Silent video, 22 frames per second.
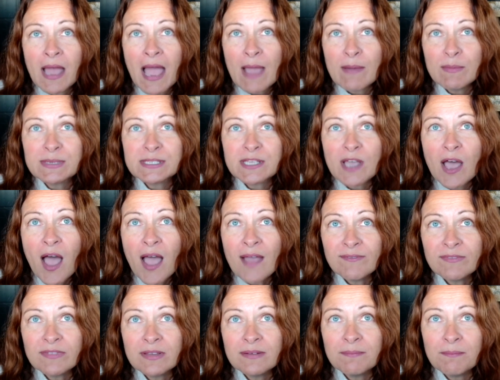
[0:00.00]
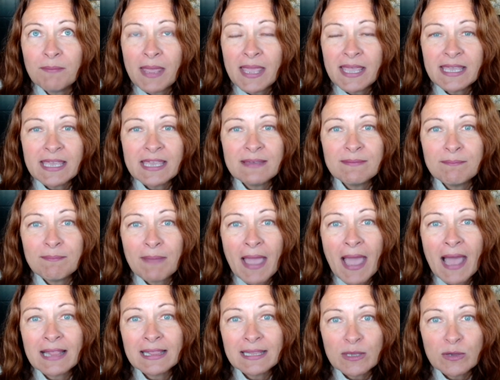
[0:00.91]
I was often making
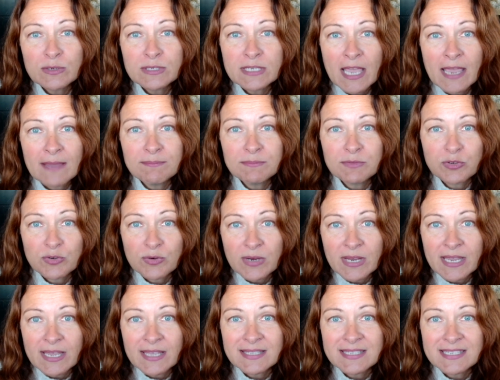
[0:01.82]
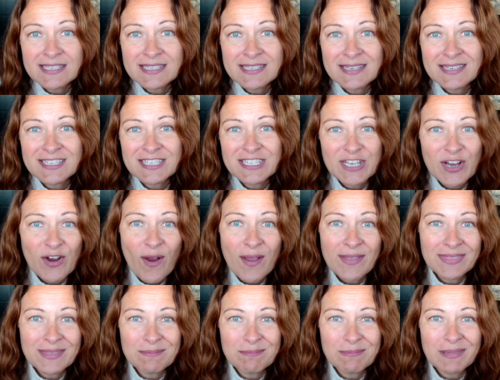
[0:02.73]
paleo type treats to share
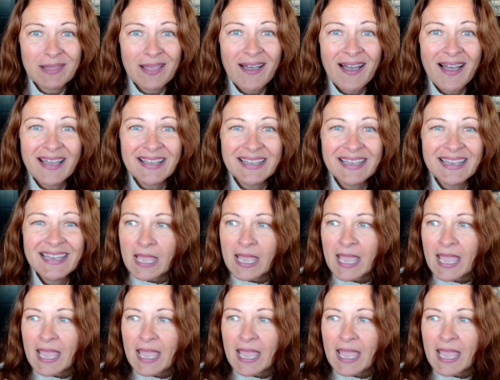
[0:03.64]
on the blog,